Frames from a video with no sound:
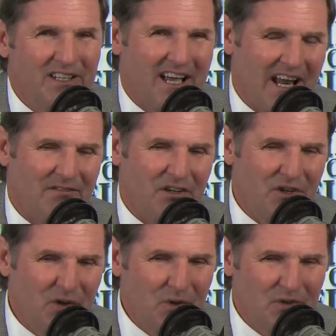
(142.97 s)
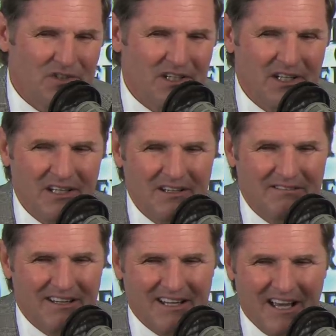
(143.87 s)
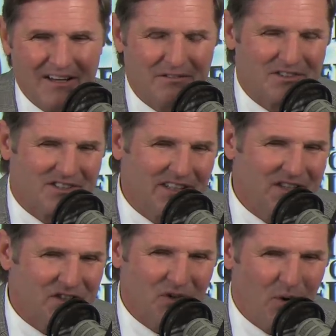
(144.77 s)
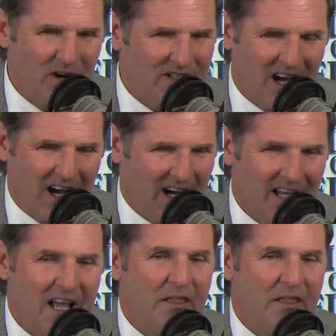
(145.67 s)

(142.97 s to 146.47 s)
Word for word: kind of a newsy, kind of silly stories. Uh -uh.